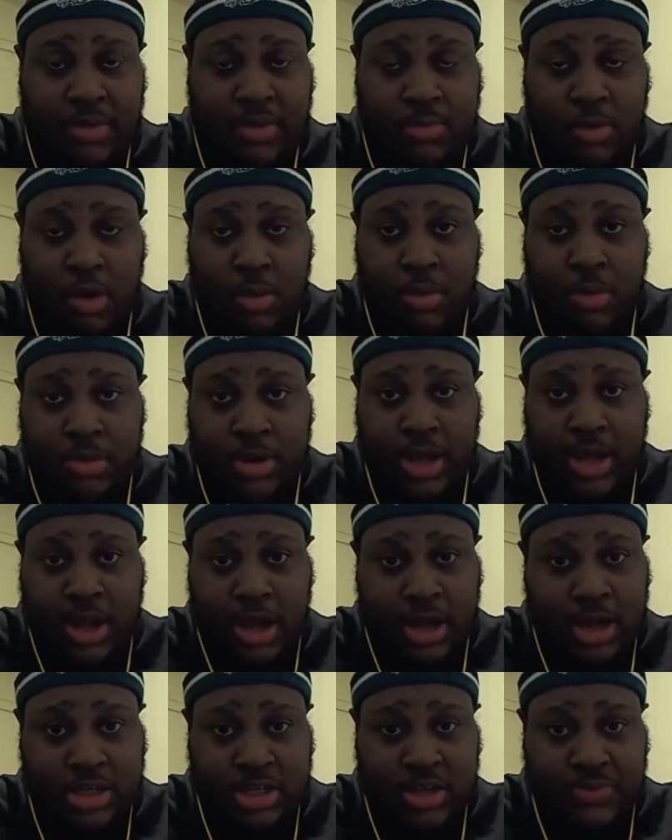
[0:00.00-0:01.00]
a mobile
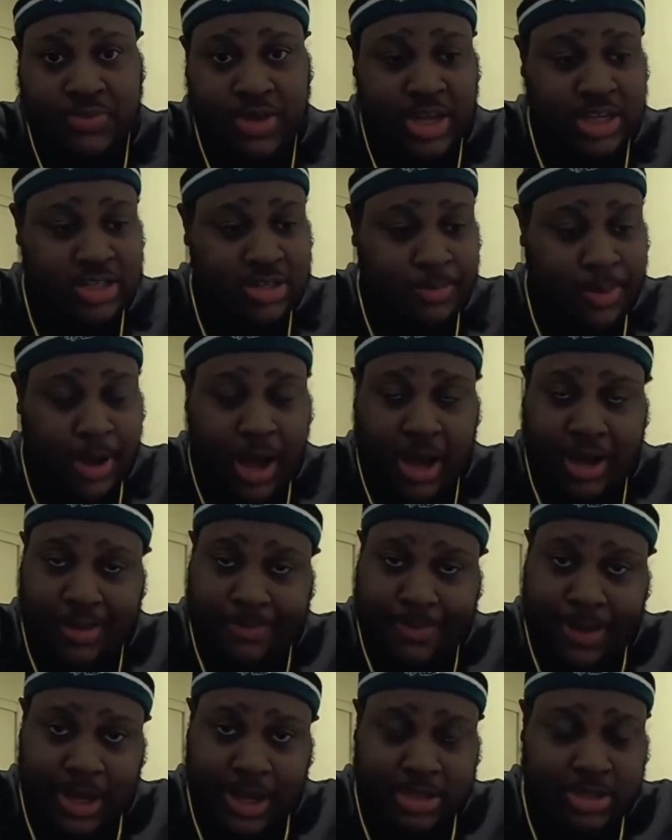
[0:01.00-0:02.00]
nigga, because if he gets a
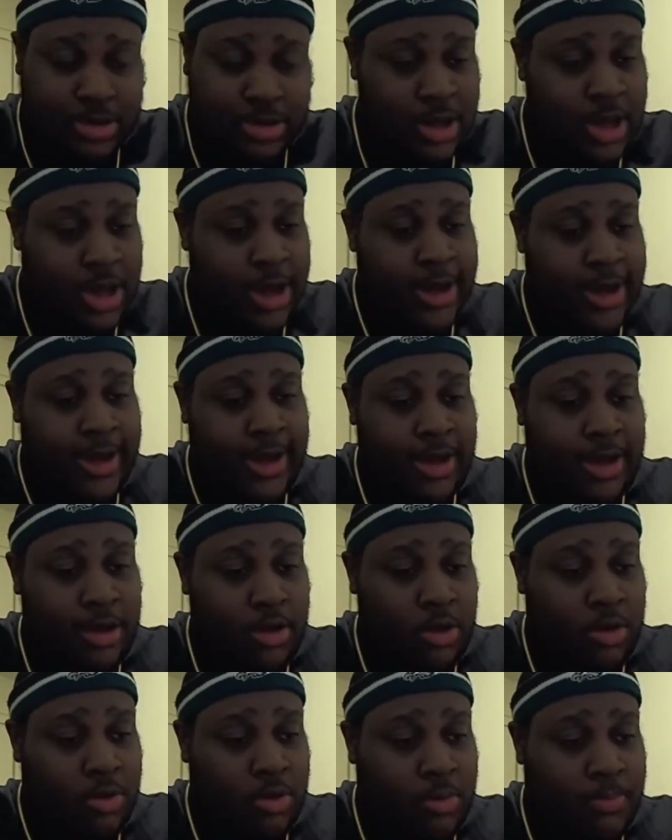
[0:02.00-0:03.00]
pocket passer,
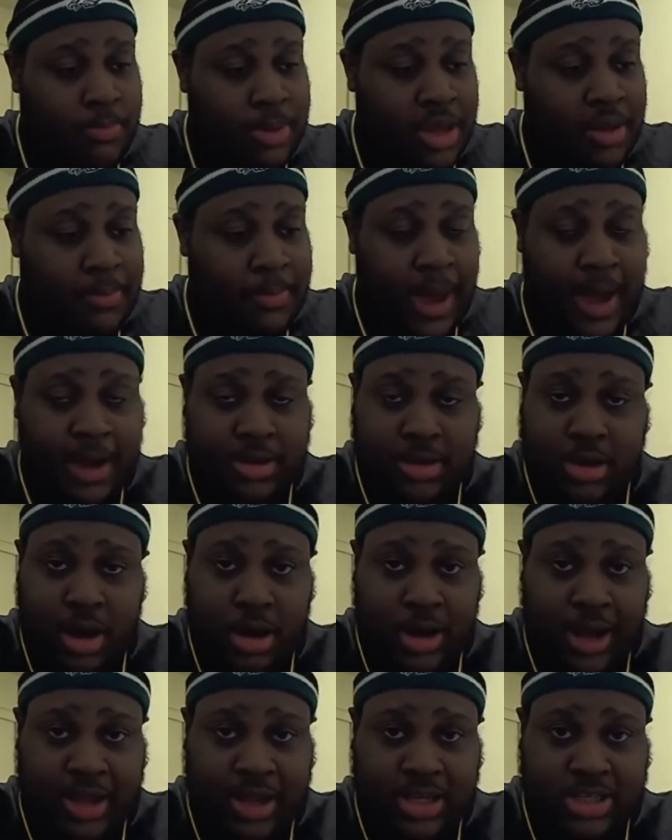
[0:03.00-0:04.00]
he'll be back
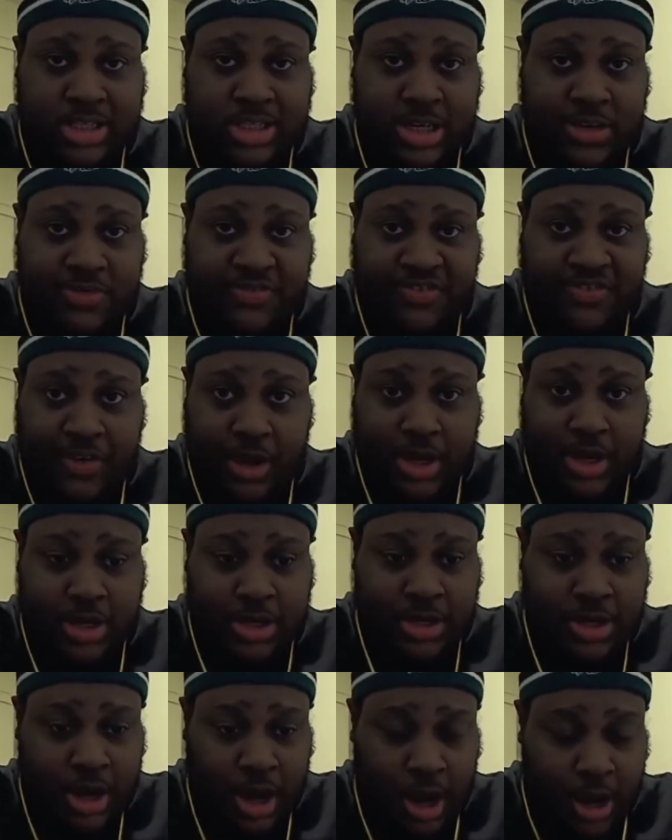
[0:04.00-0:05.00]
there like a sitting
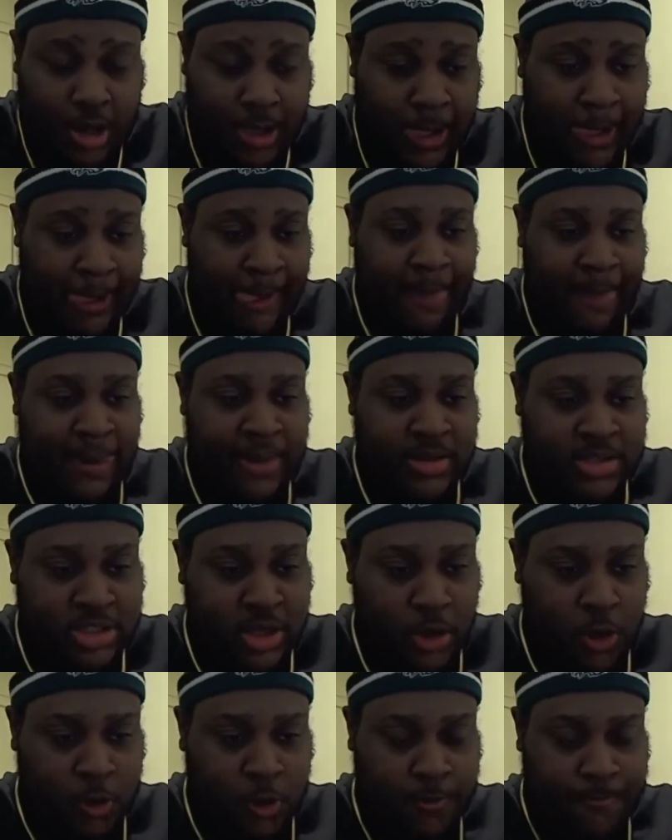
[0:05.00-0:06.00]
fucking duck.
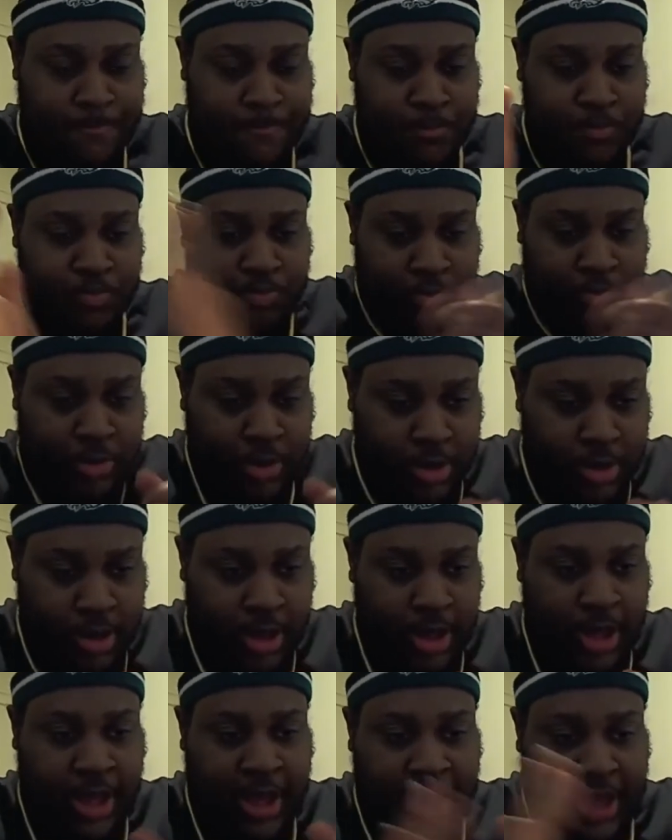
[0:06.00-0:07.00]
So,
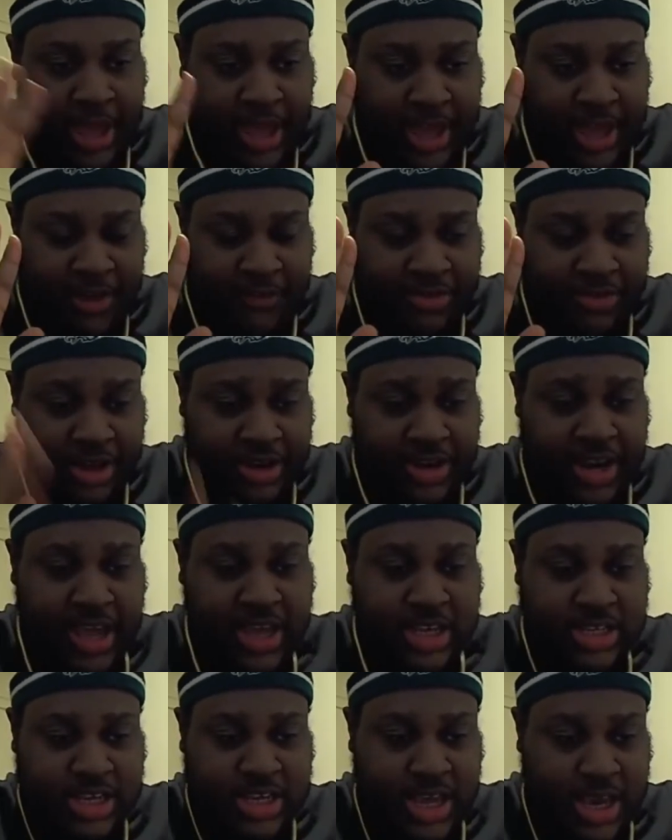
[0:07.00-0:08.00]
if the
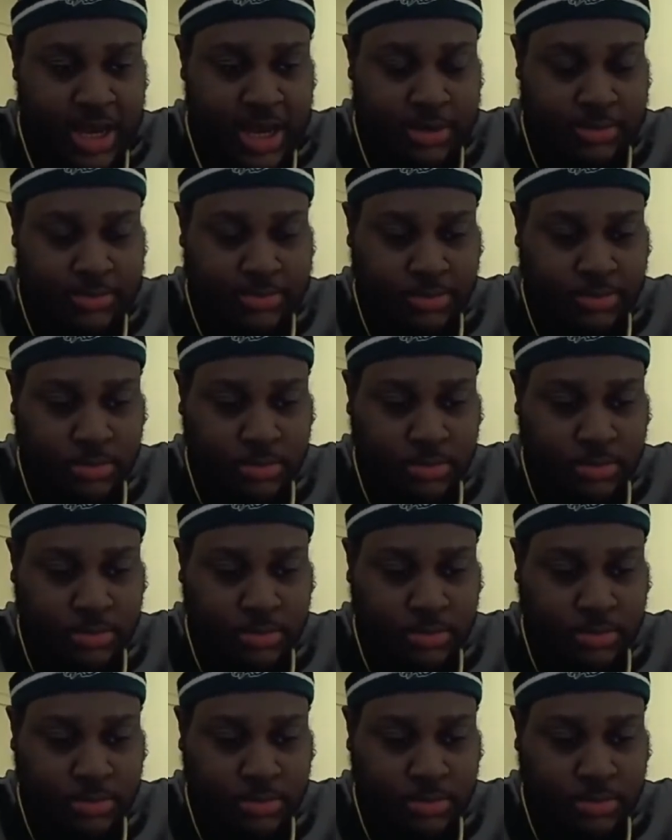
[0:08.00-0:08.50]
niggas get